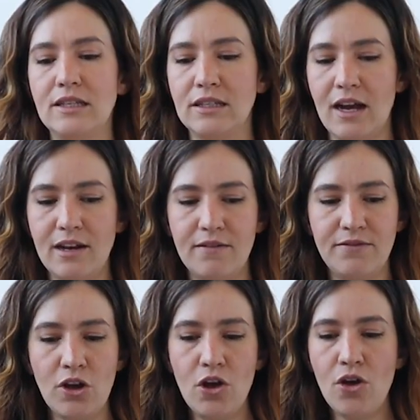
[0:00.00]
this kind of
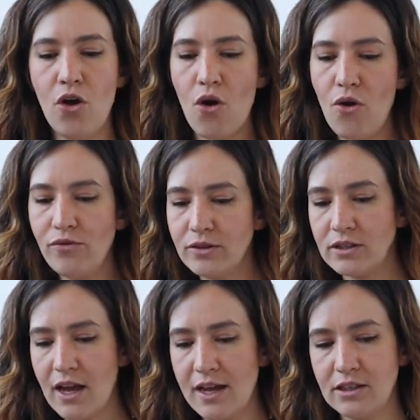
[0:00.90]

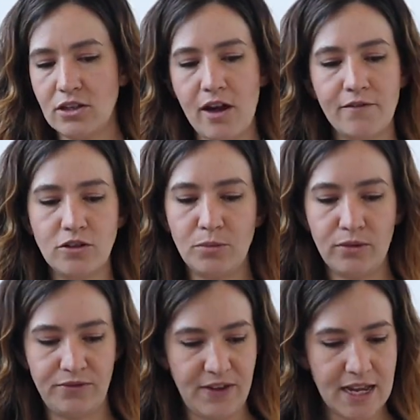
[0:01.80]
oversized, comfortable
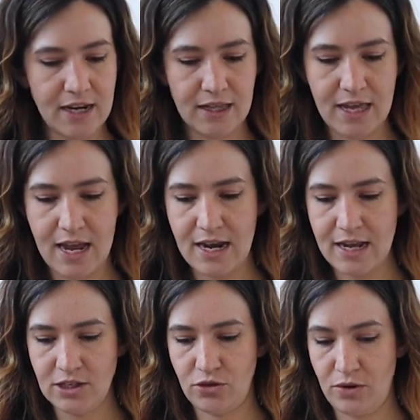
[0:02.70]
fit that
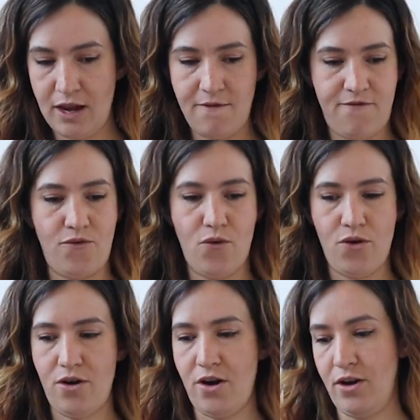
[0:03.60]
is great
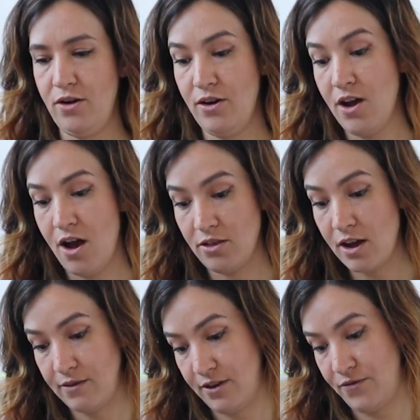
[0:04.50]
for a
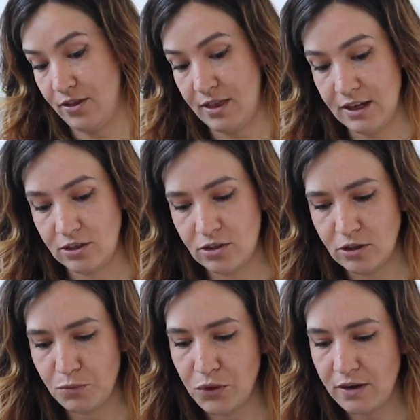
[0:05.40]
lot of different things. So
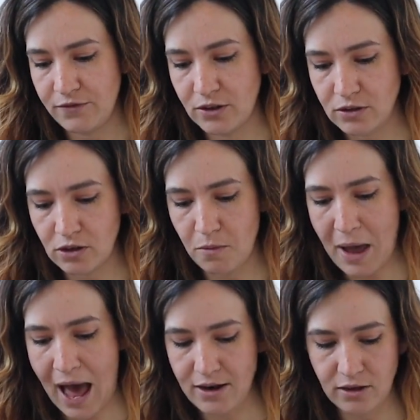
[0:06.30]
it's a pretty versatile
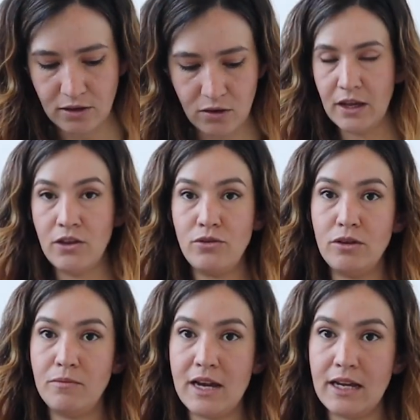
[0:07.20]
pattern. You
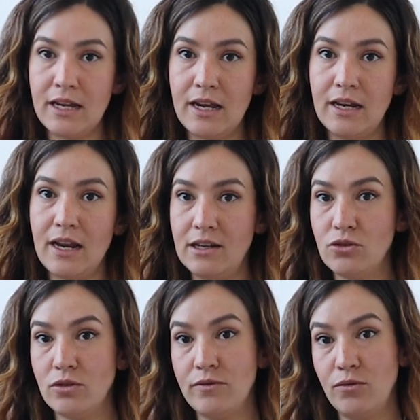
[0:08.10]
can make it in any
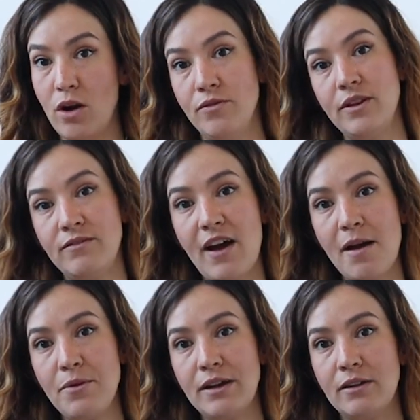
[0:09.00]
sort of woven
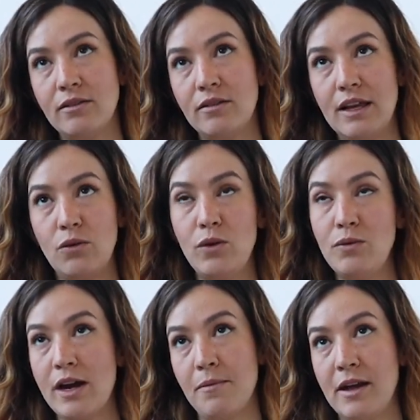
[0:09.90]
fabric. Like, we
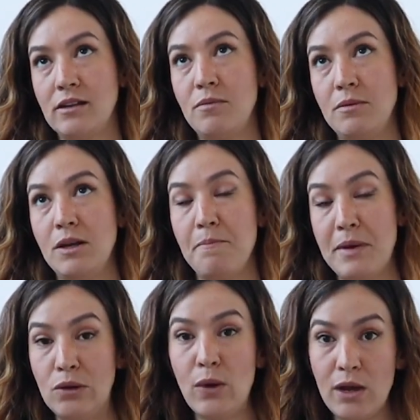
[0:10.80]
recommend maybe a
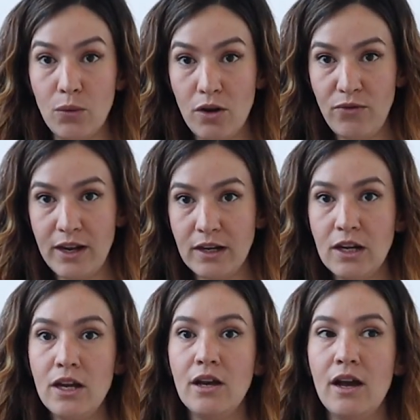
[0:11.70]
mid-weight woven,